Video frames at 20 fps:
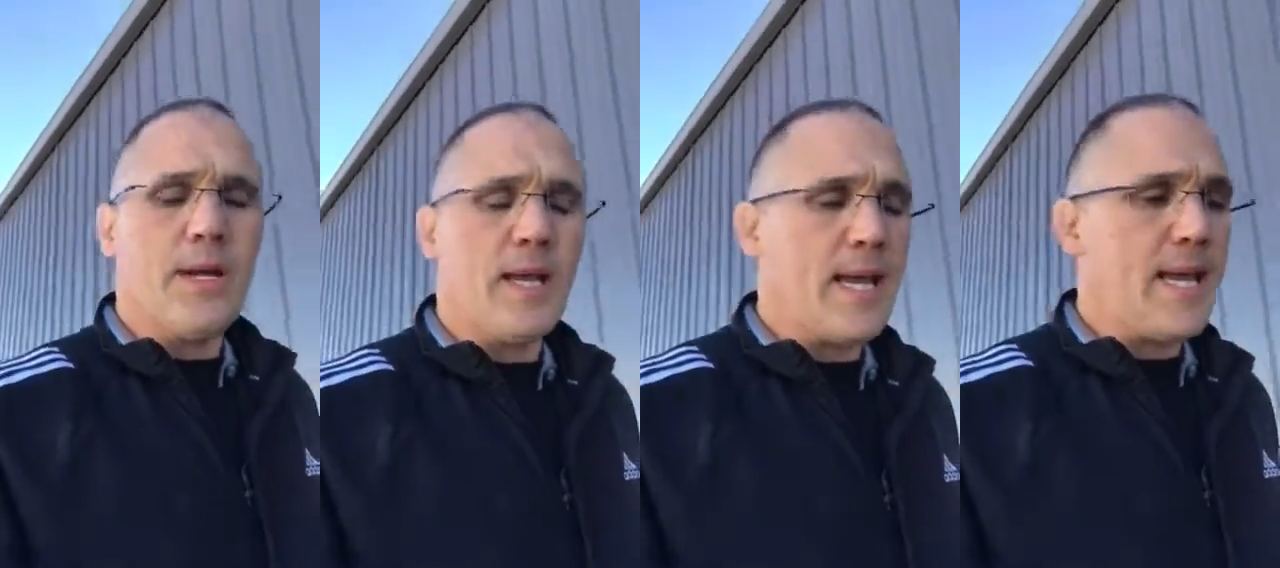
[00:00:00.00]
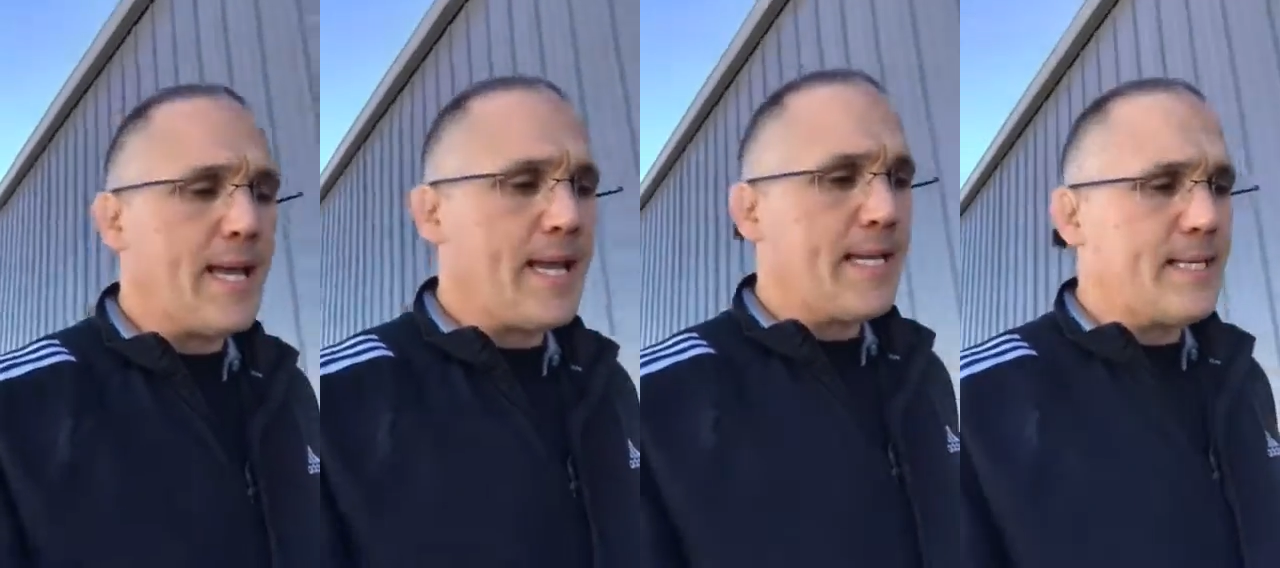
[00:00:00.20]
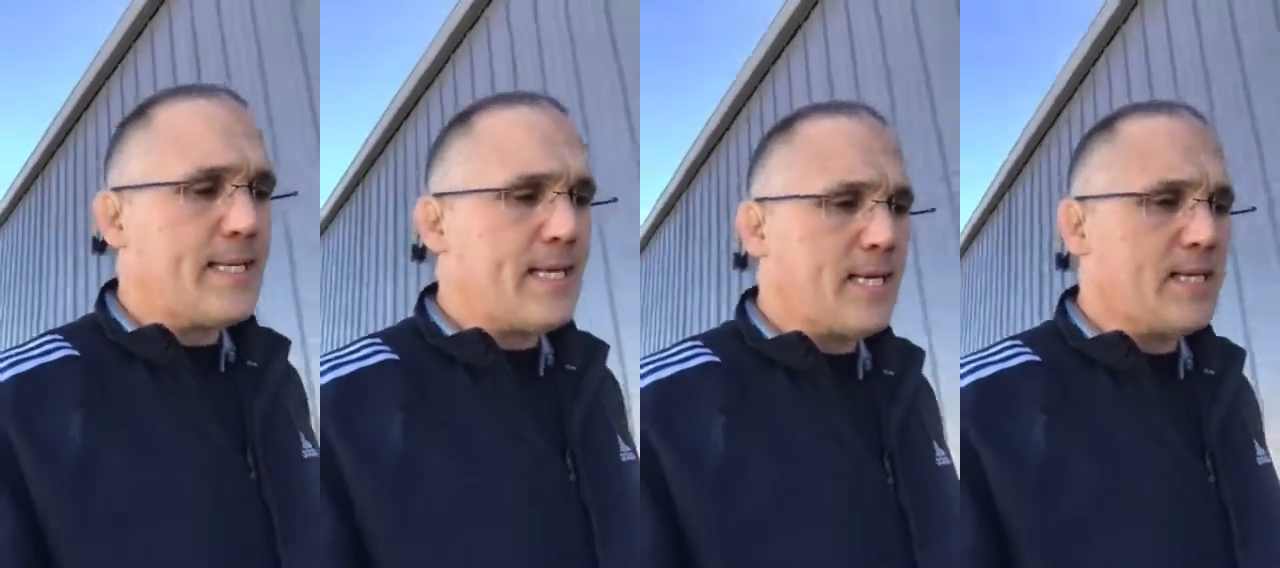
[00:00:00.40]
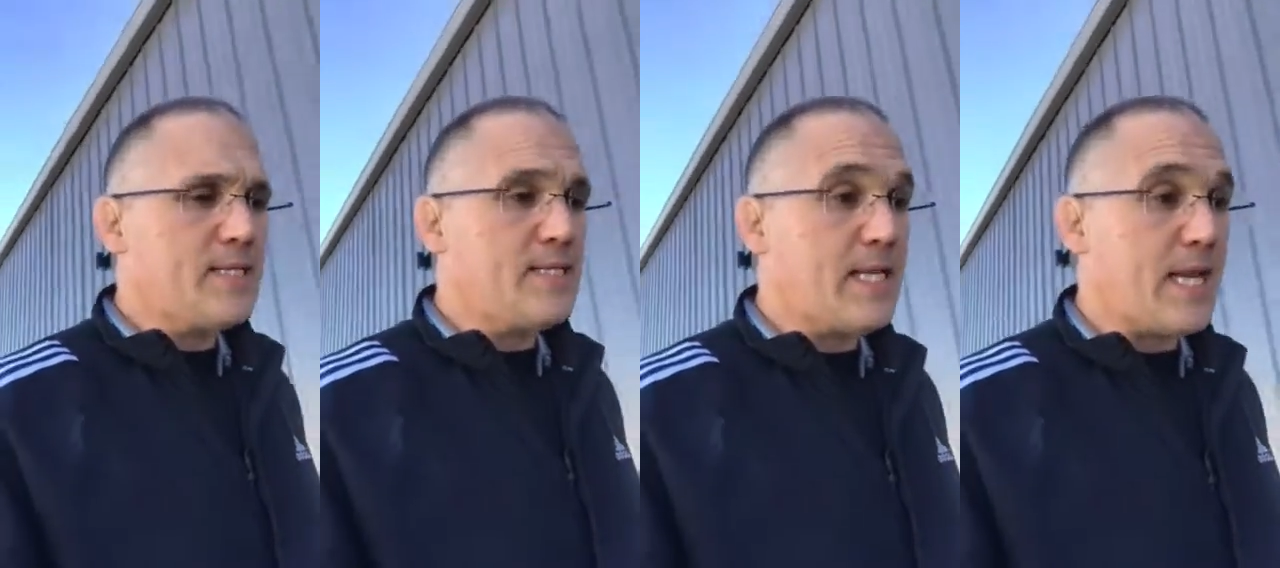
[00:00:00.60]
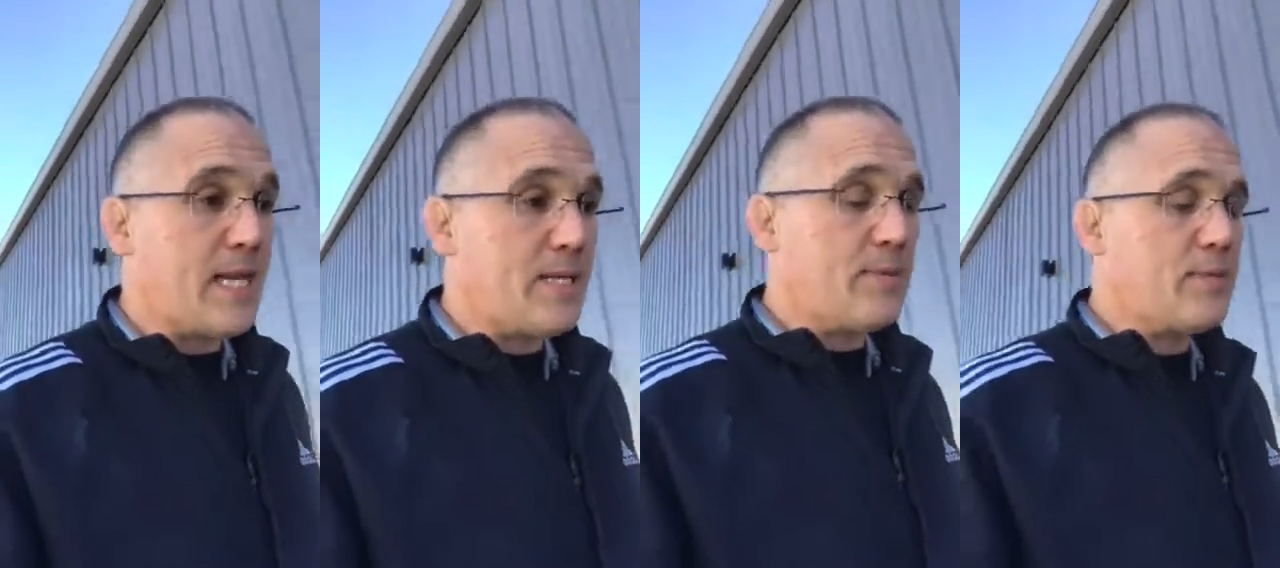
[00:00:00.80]
and his
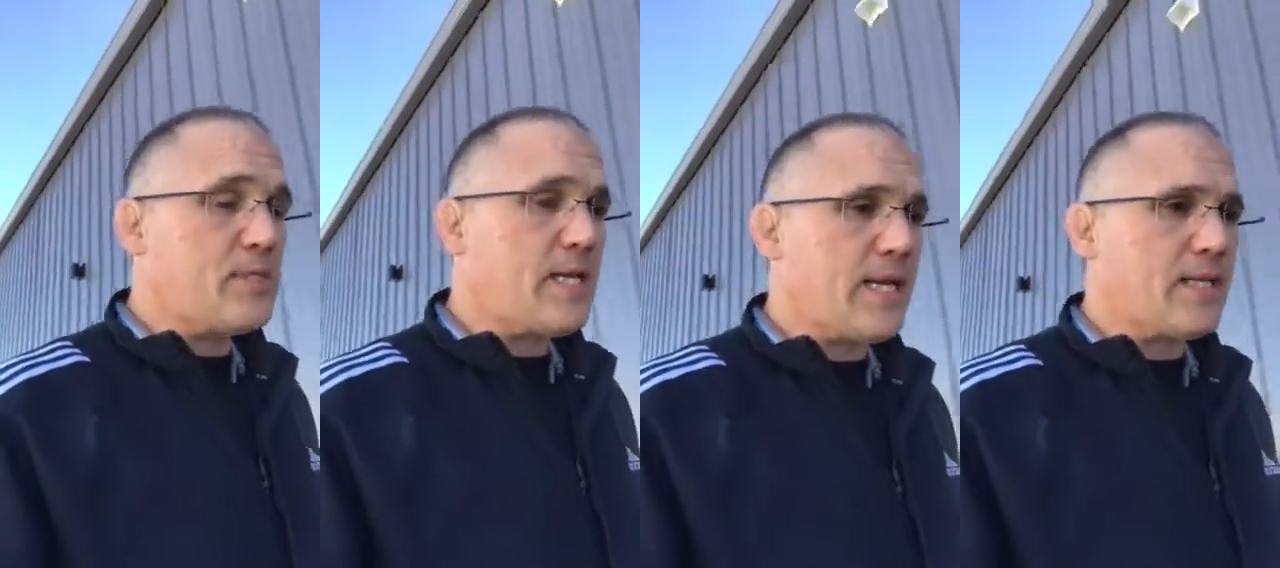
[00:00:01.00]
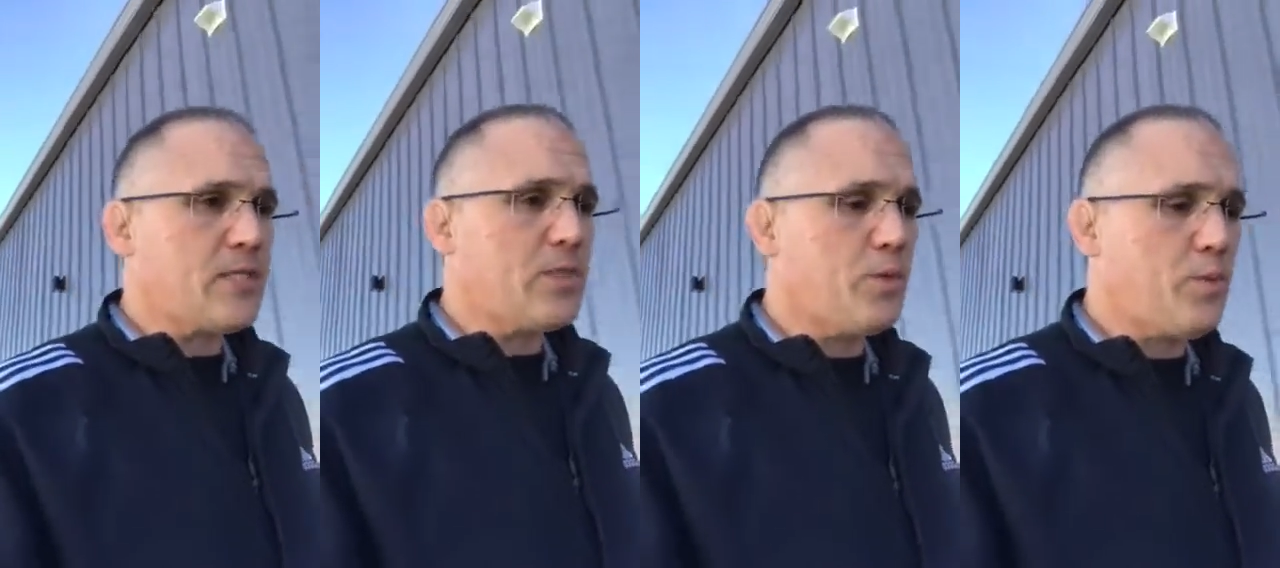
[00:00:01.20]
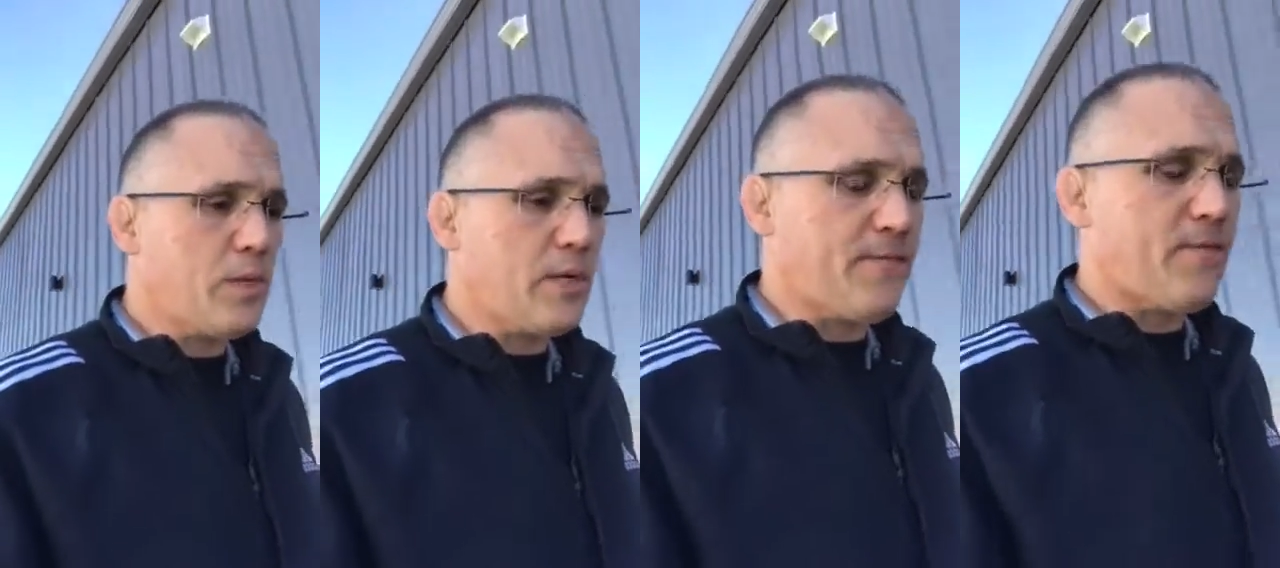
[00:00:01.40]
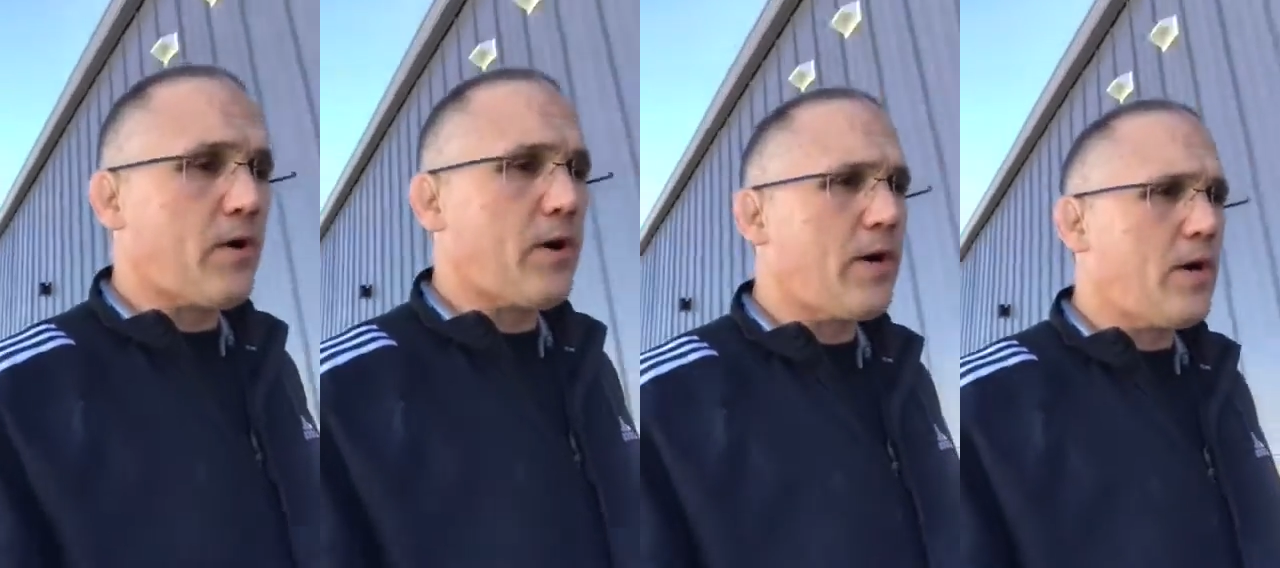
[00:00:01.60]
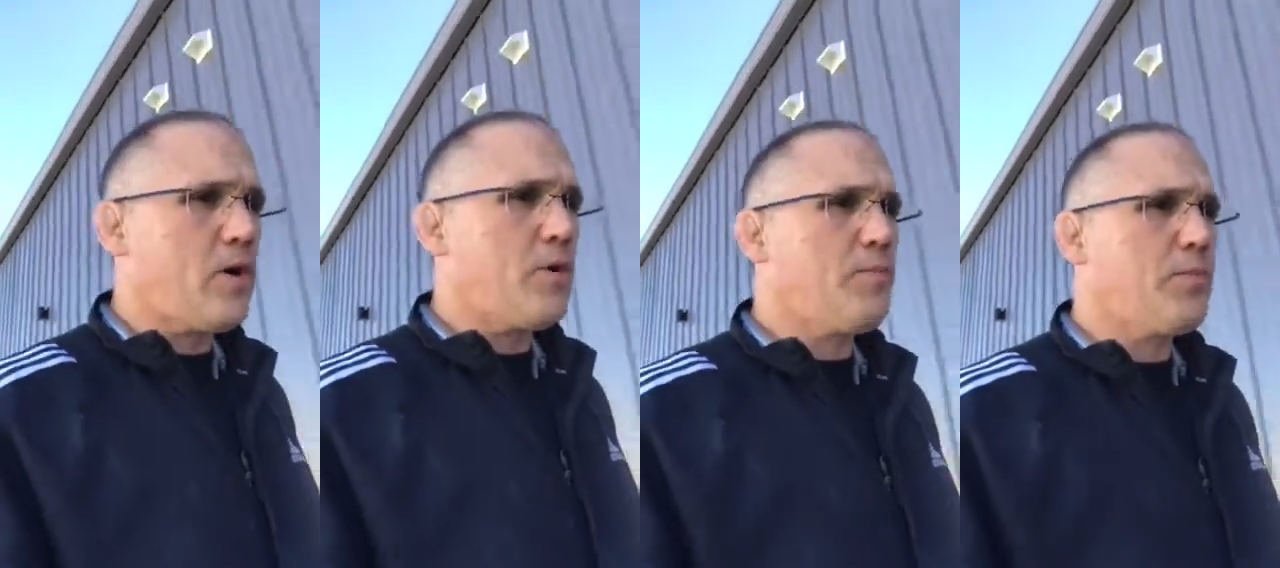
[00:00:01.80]
dad was actually one of
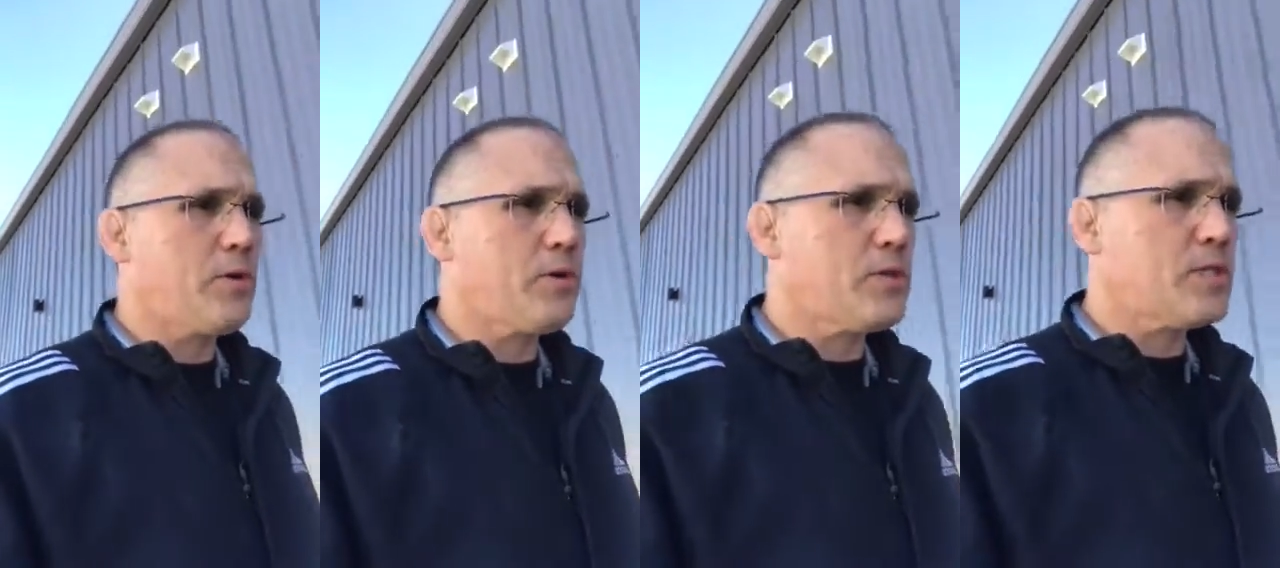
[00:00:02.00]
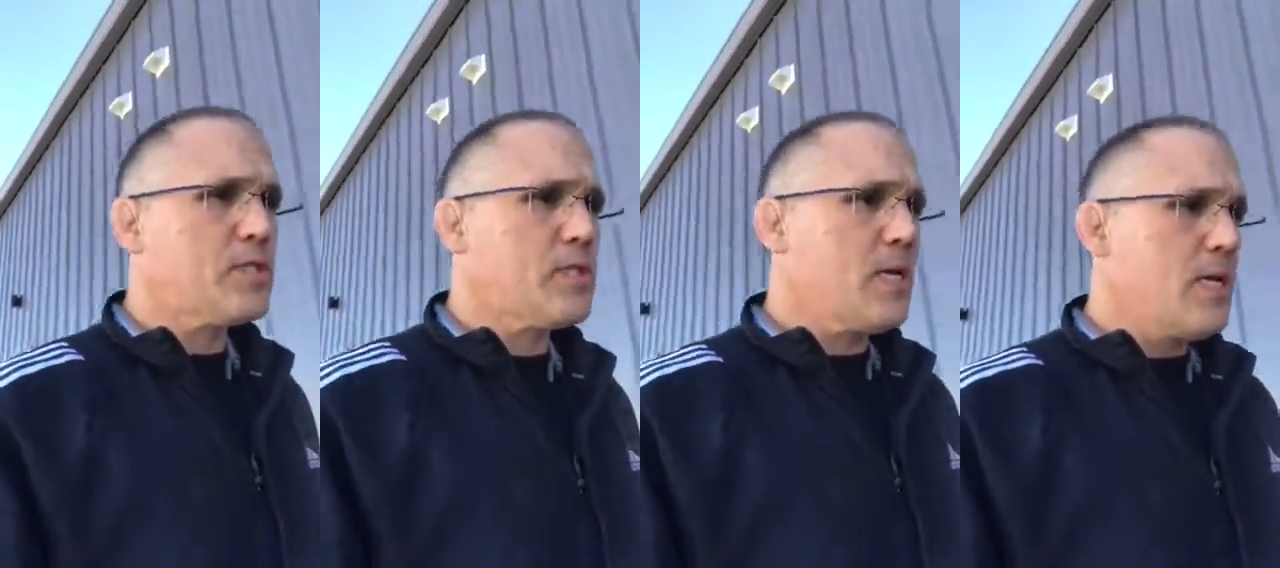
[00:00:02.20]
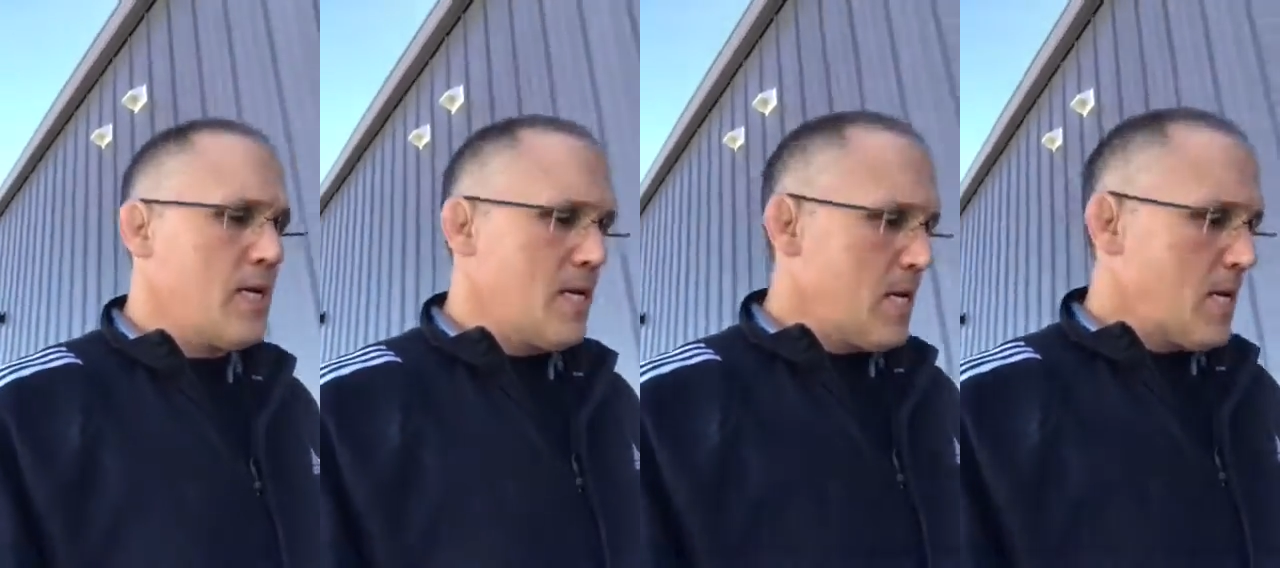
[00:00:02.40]
our helpers.